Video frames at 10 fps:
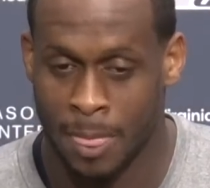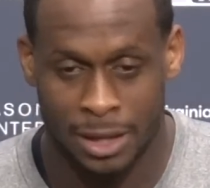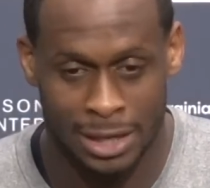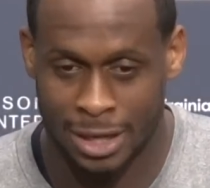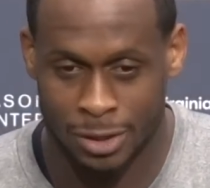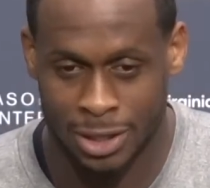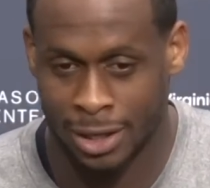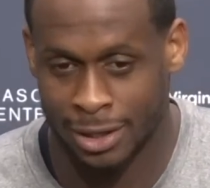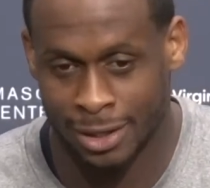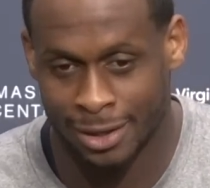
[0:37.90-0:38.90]
That's
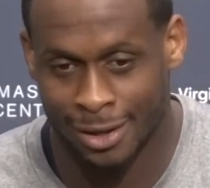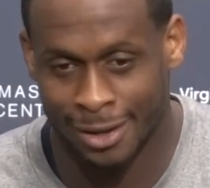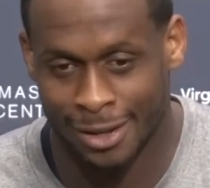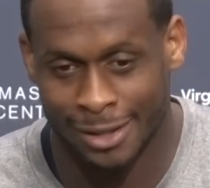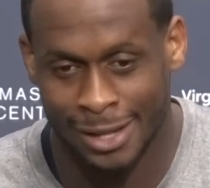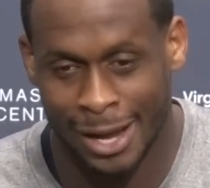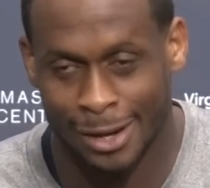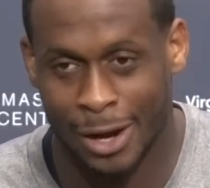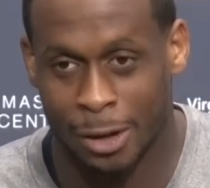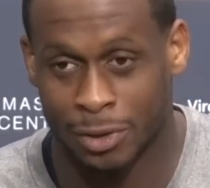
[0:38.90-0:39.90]
outstanding. I
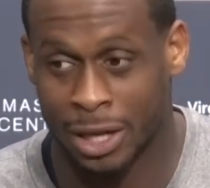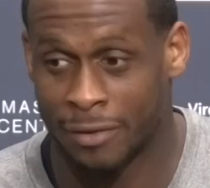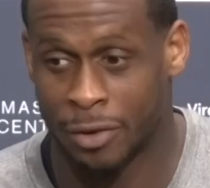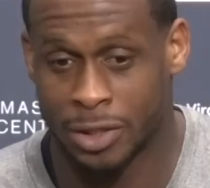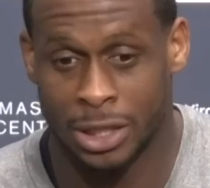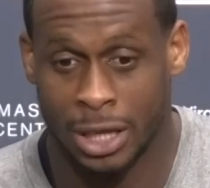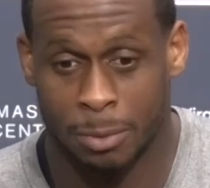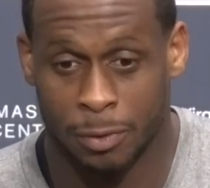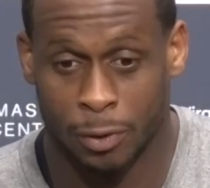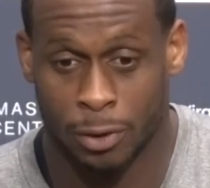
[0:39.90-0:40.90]
don't think I've ever seen that
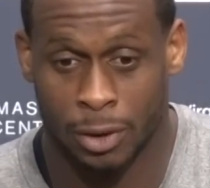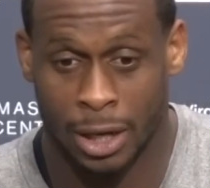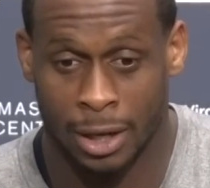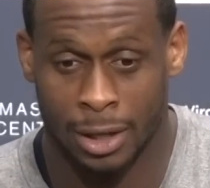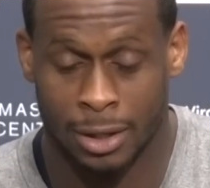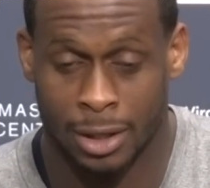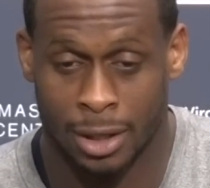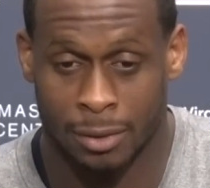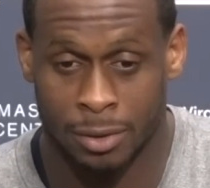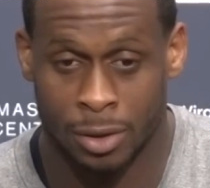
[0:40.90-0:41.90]
before. And,
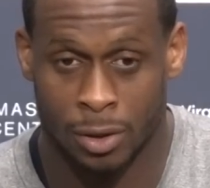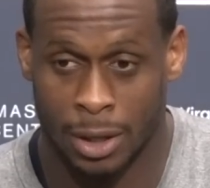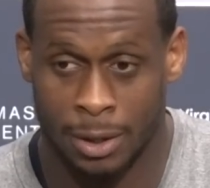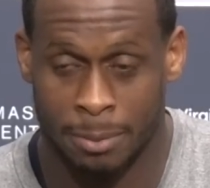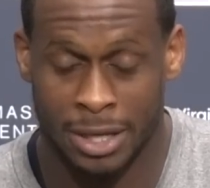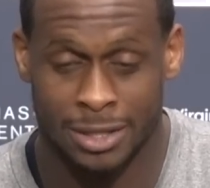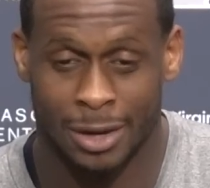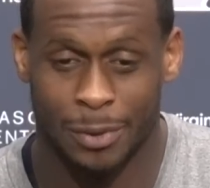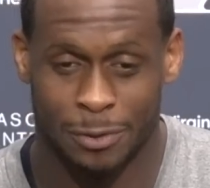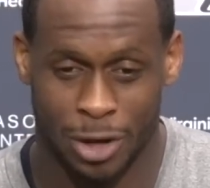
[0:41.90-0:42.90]
it means
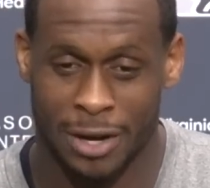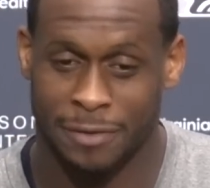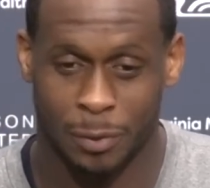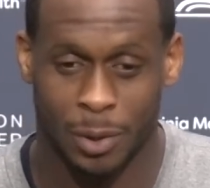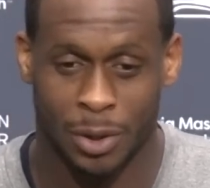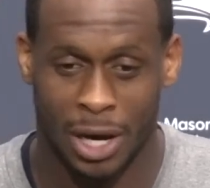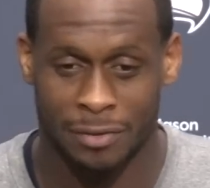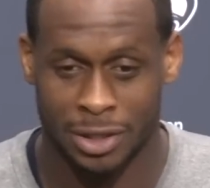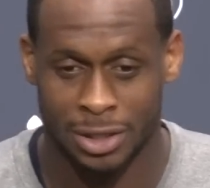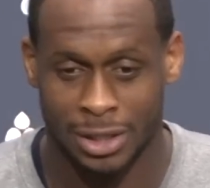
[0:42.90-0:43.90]
that we've drafted well,
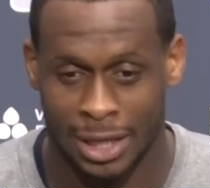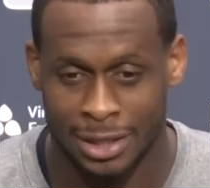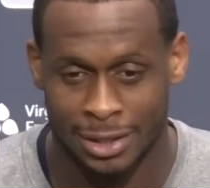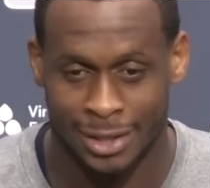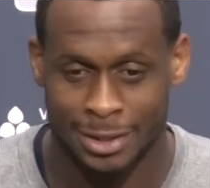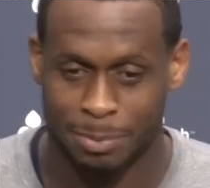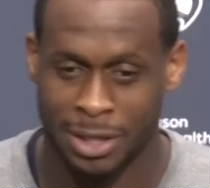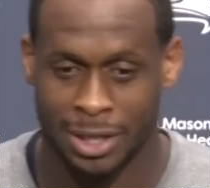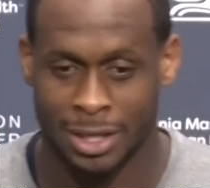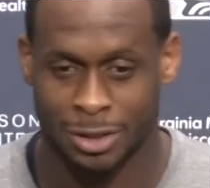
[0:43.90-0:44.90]
obviously. I think that's
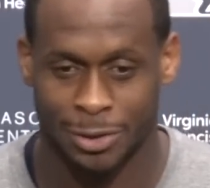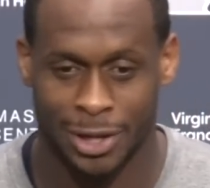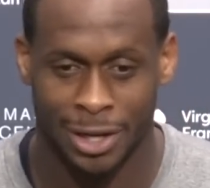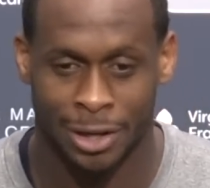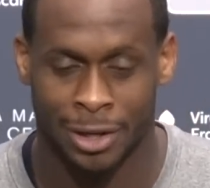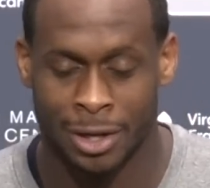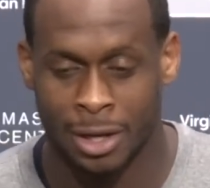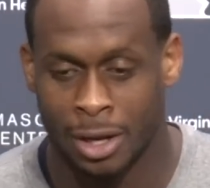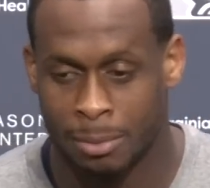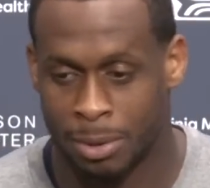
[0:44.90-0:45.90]
been the history here.
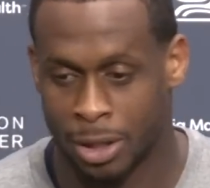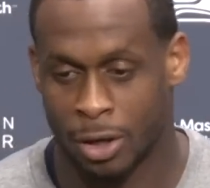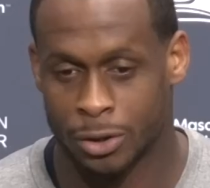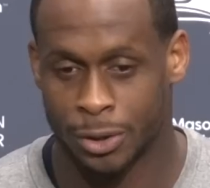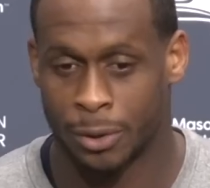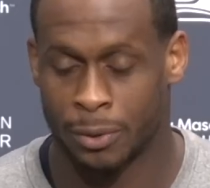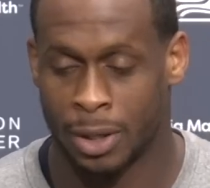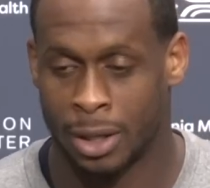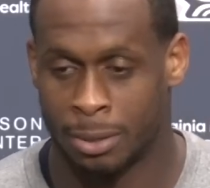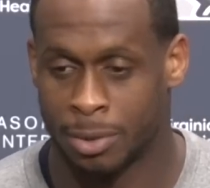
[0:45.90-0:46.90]
But
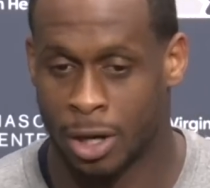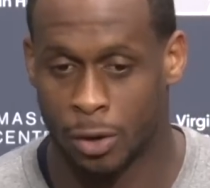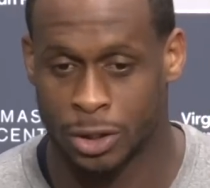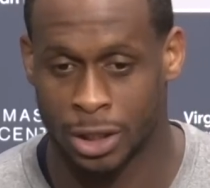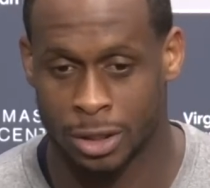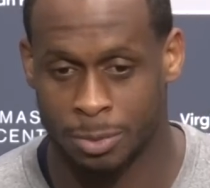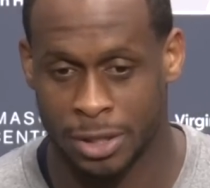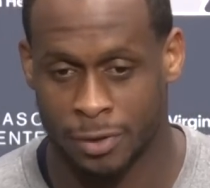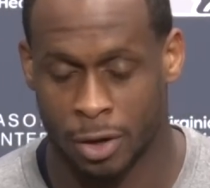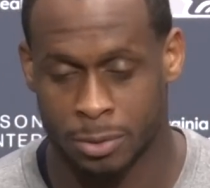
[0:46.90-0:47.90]
also, the coaching speaks
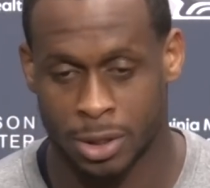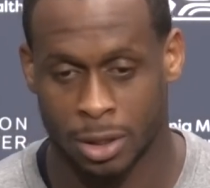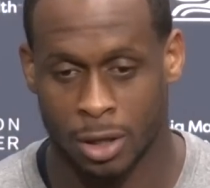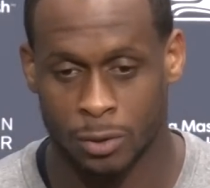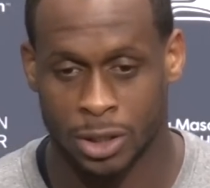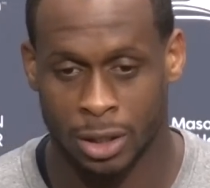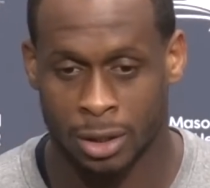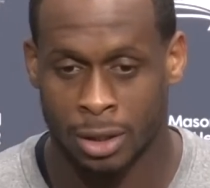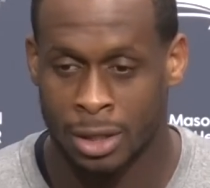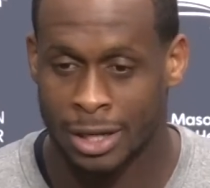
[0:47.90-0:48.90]
volumes to the coaching,
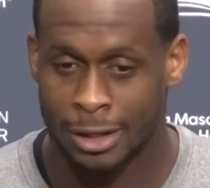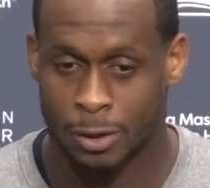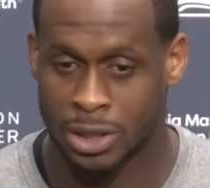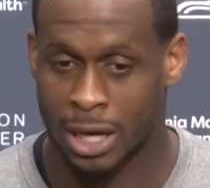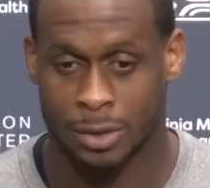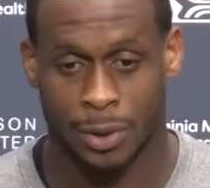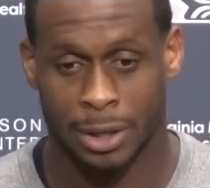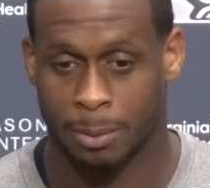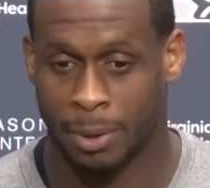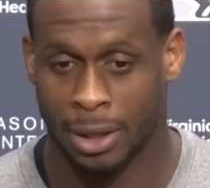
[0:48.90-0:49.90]
getting those guys ready
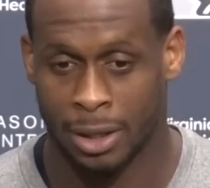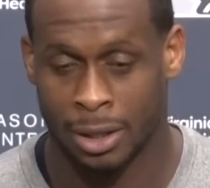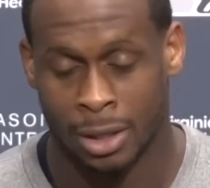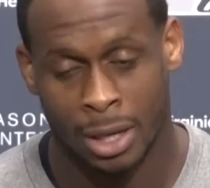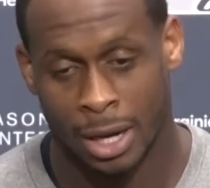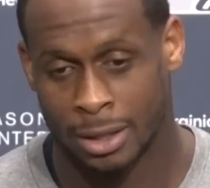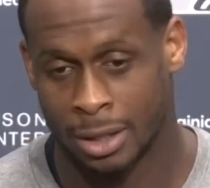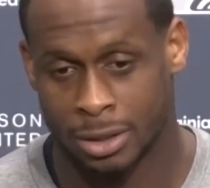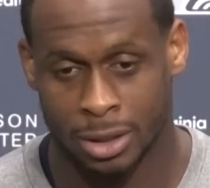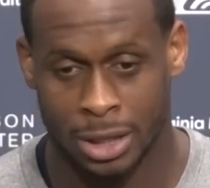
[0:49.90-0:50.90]
to play, and
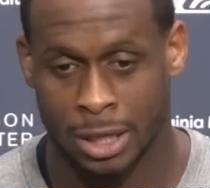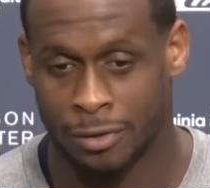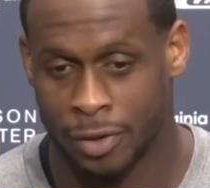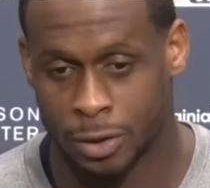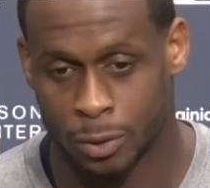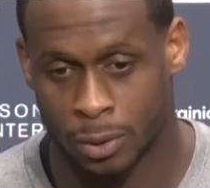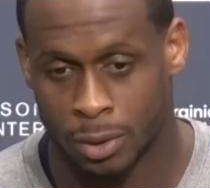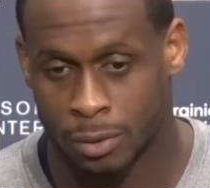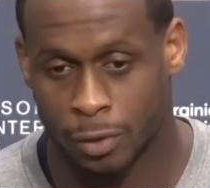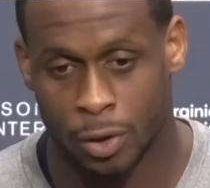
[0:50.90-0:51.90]
then to the individual
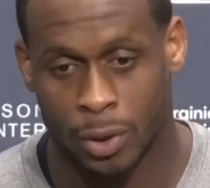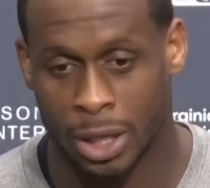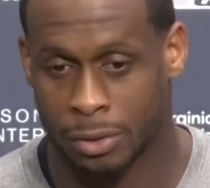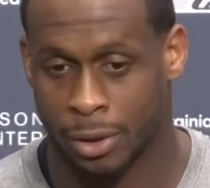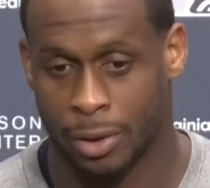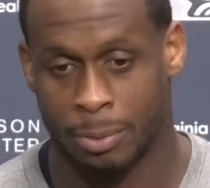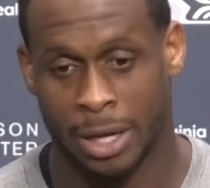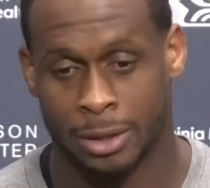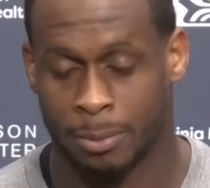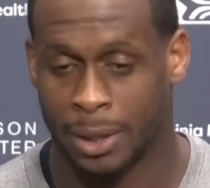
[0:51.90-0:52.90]
for going out there and
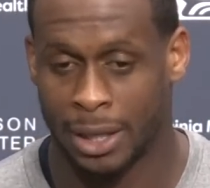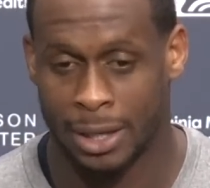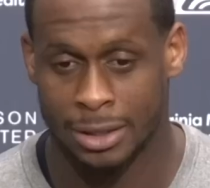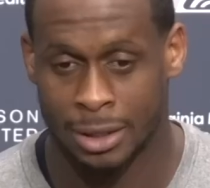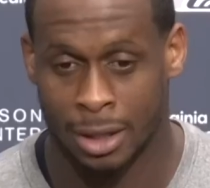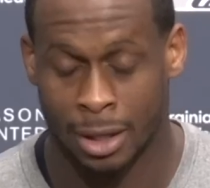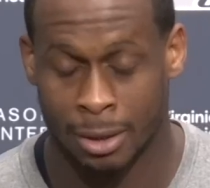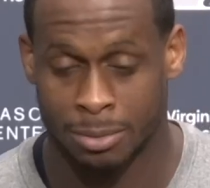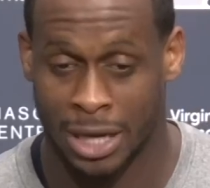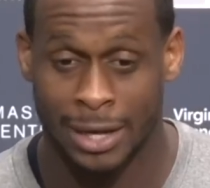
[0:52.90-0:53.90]
making the plays
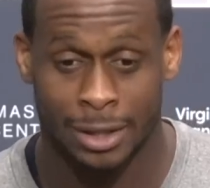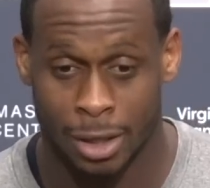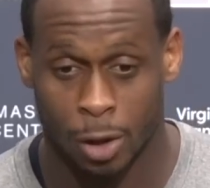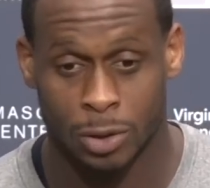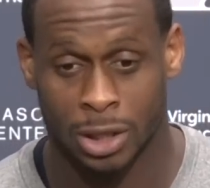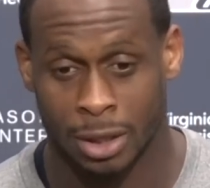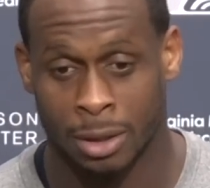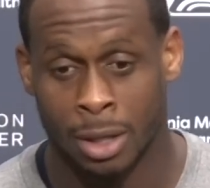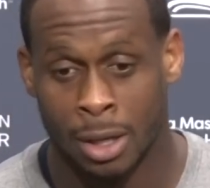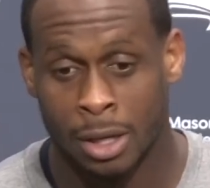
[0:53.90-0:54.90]
and taking the coaching
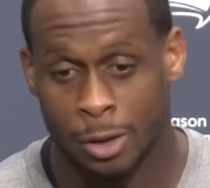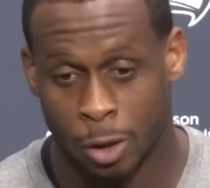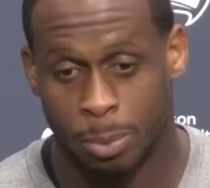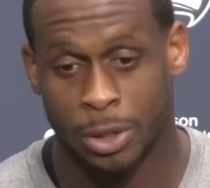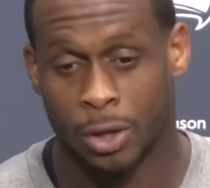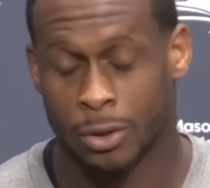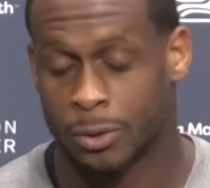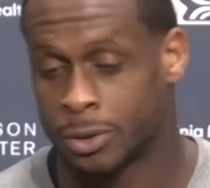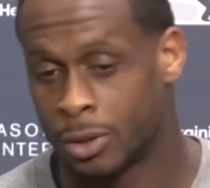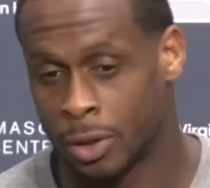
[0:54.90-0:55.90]
and, you know, putting
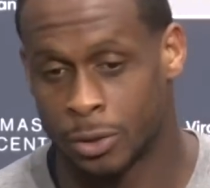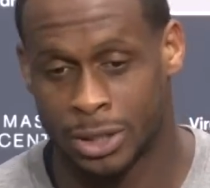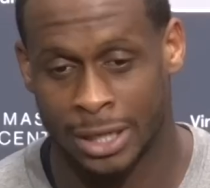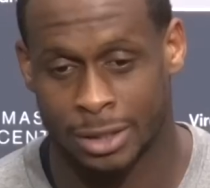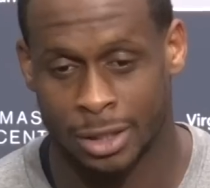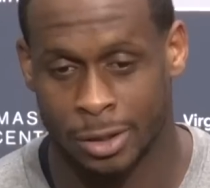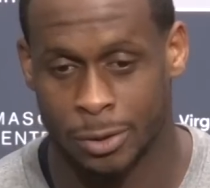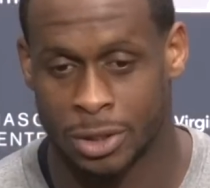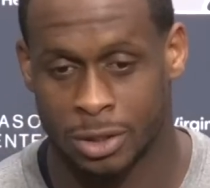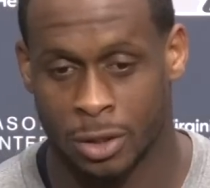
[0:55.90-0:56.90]
all those things to
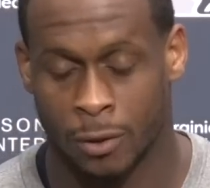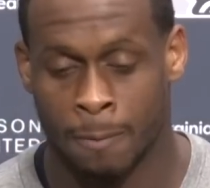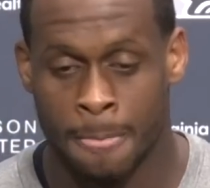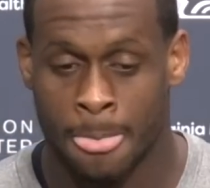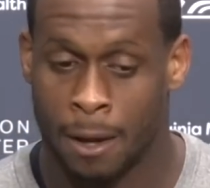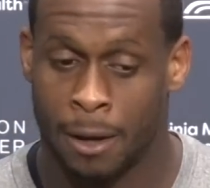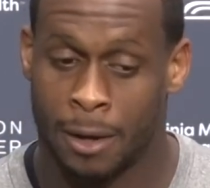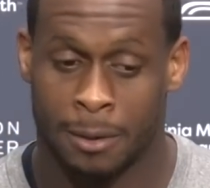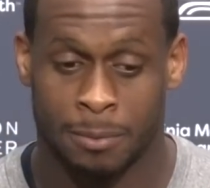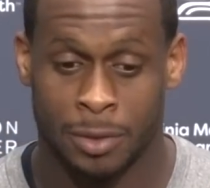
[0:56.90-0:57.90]
use. And so,
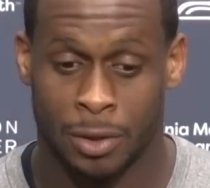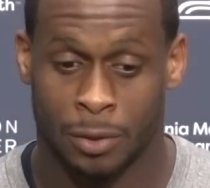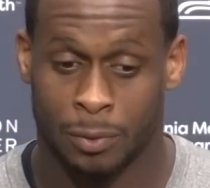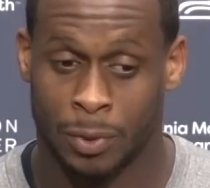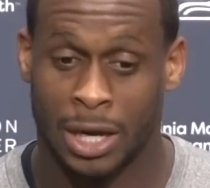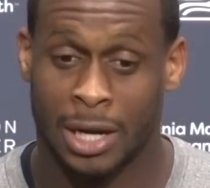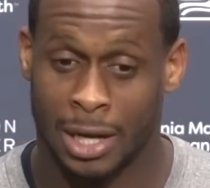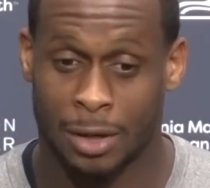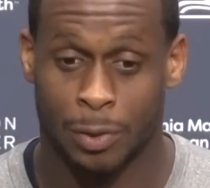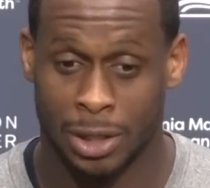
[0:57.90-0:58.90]
we got a
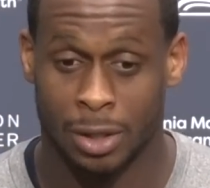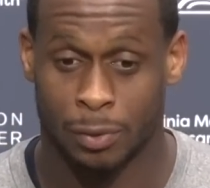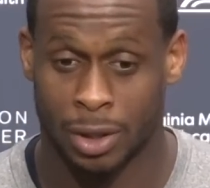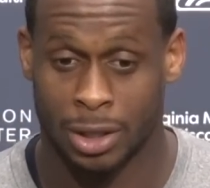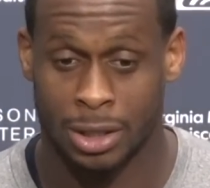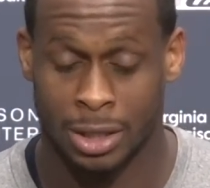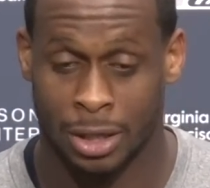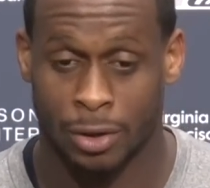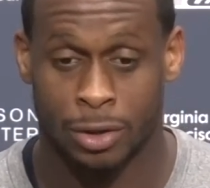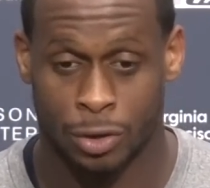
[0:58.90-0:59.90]
lot of really good rookies, and
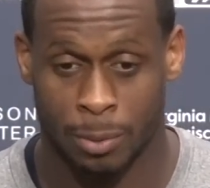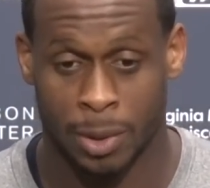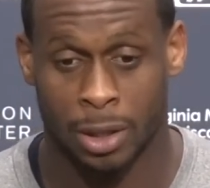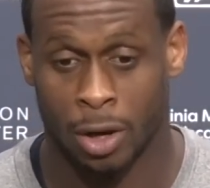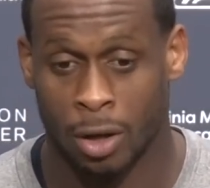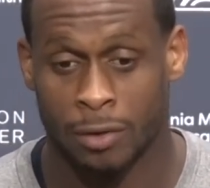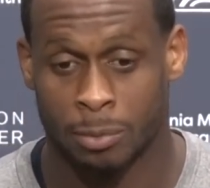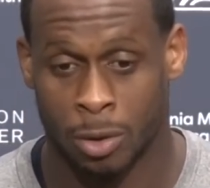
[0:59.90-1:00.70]
they're contributing. All of them